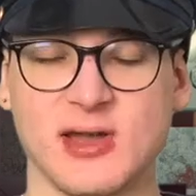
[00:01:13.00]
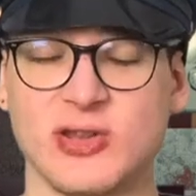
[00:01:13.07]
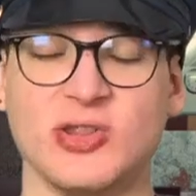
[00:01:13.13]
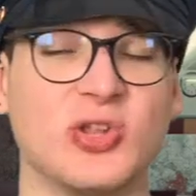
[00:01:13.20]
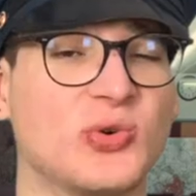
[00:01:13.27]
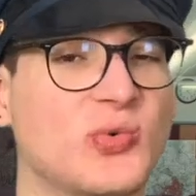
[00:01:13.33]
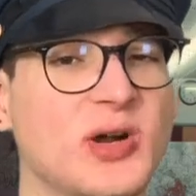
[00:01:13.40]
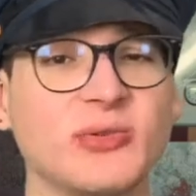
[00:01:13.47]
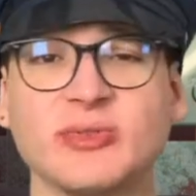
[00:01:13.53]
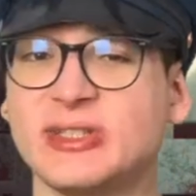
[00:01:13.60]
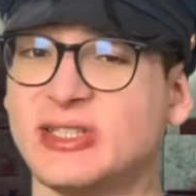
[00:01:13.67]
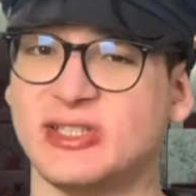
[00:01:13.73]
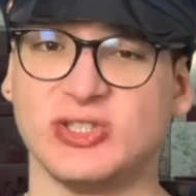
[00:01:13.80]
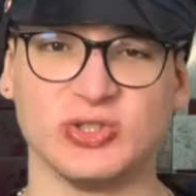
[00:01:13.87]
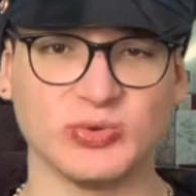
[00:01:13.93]
No one
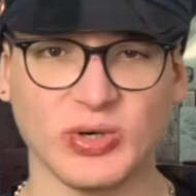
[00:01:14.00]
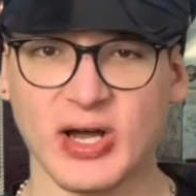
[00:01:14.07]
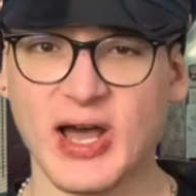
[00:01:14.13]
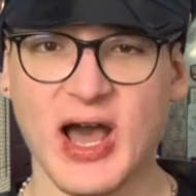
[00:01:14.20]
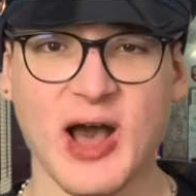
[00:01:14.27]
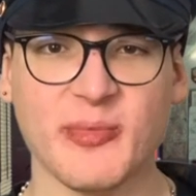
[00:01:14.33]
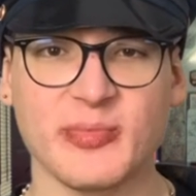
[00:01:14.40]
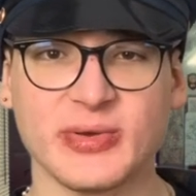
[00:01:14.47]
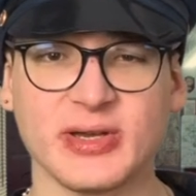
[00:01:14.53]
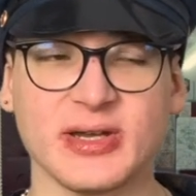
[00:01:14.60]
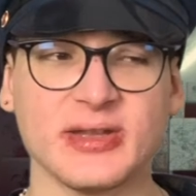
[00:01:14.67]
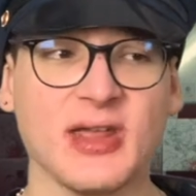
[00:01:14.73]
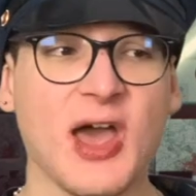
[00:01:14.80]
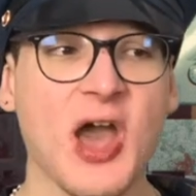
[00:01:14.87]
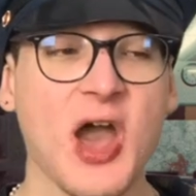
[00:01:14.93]
really knew what
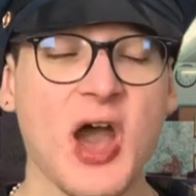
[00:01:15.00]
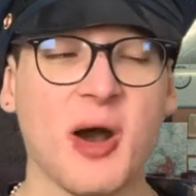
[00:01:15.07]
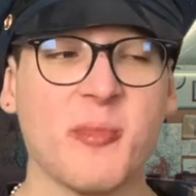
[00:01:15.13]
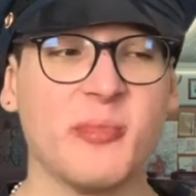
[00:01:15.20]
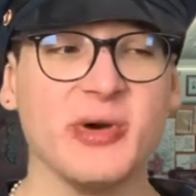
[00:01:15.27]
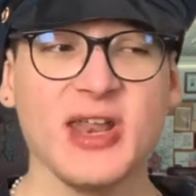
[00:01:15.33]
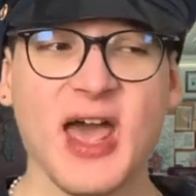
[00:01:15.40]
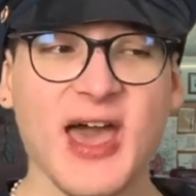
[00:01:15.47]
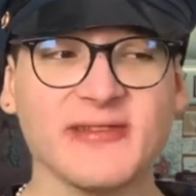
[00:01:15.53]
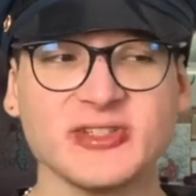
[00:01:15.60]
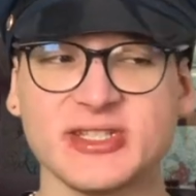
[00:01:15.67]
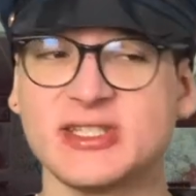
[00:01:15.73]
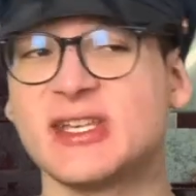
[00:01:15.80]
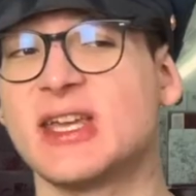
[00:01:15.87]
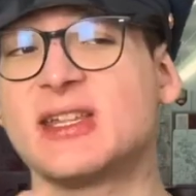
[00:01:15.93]
happened. But I have
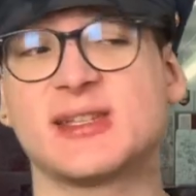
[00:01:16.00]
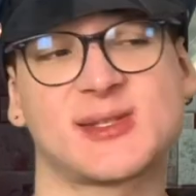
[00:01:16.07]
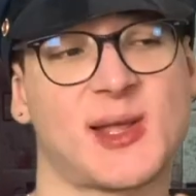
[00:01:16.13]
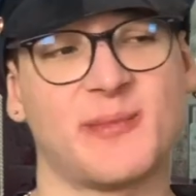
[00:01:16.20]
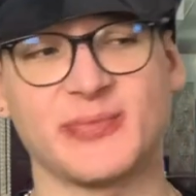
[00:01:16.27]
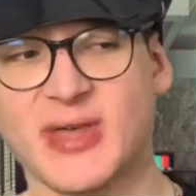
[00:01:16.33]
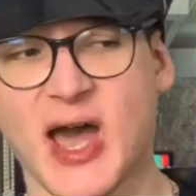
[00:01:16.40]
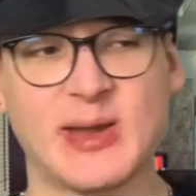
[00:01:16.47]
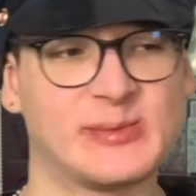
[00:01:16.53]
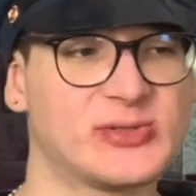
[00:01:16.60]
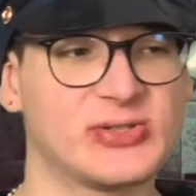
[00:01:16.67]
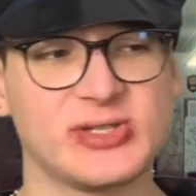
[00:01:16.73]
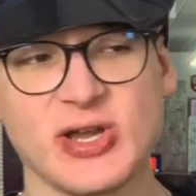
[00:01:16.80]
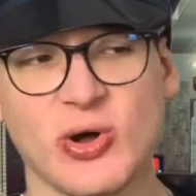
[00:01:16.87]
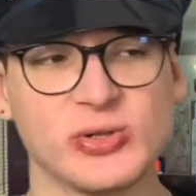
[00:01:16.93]
dedicated some time
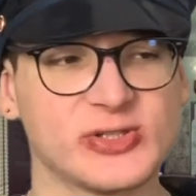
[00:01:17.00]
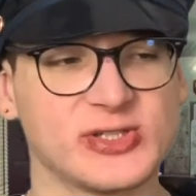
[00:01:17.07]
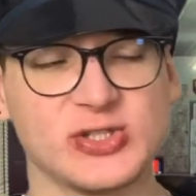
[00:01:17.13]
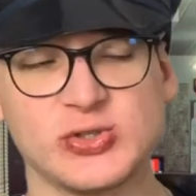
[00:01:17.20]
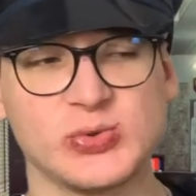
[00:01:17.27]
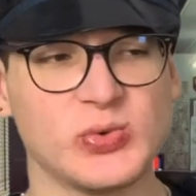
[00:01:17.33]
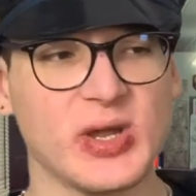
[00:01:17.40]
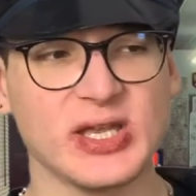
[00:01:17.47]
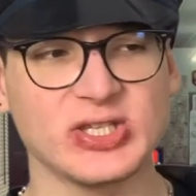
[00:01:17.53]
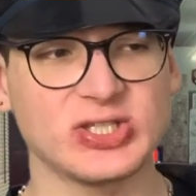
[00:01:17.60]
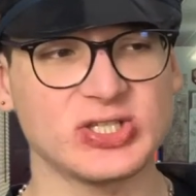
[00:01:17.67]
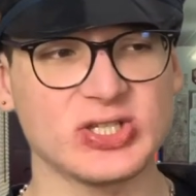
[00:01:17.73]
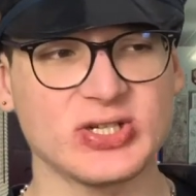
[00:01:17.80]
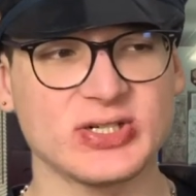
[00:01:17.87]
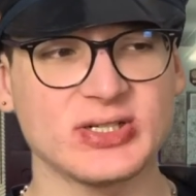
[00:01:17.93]
to the whole
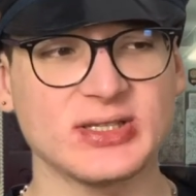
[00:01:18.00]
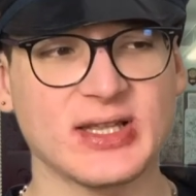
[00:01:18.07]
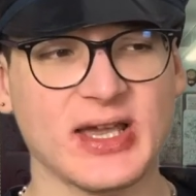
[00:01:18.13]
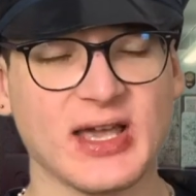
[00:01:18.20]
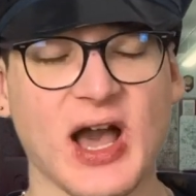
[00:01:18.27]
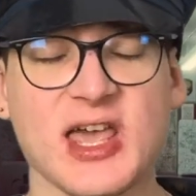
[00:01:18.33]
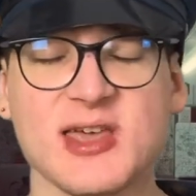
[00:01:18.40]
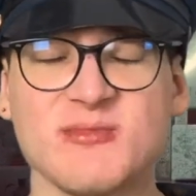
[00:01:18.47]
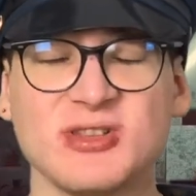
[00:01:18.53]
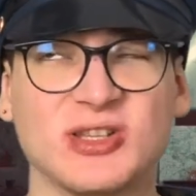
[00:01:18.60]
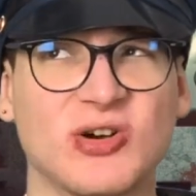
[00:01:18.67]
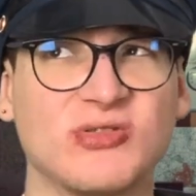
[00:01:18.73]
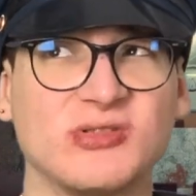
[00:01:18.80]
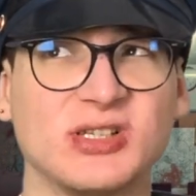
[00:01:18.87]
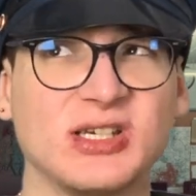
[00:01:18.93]
situation, like I am
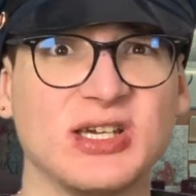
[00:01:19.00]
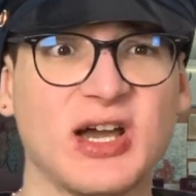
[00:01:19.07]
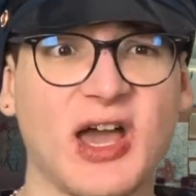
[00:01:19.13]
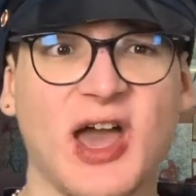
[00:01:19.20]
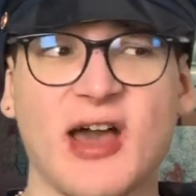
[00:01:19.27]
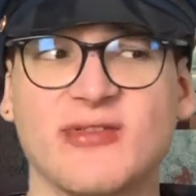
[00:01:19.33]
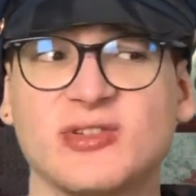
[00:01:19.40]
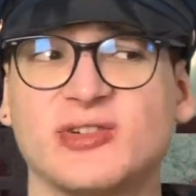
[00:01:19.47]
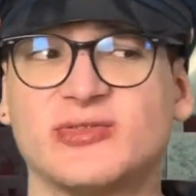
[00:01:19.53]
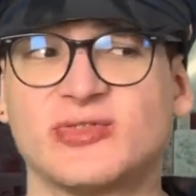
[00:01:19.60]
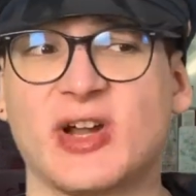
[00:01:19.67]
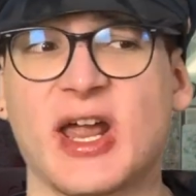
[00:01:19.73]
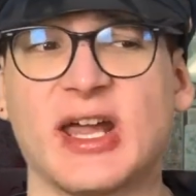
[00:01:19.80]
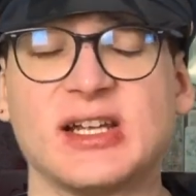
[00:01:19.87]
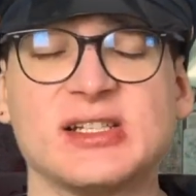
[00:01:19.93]
lonely, I have no
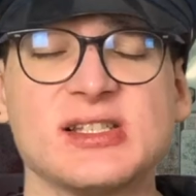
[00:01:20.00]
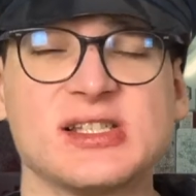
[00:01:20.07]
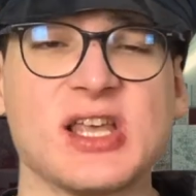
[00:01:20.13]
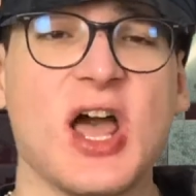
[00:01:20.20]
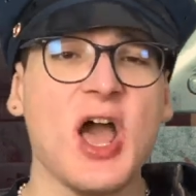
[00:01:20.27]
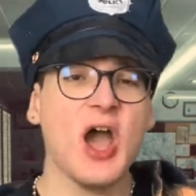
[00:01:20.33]
friends,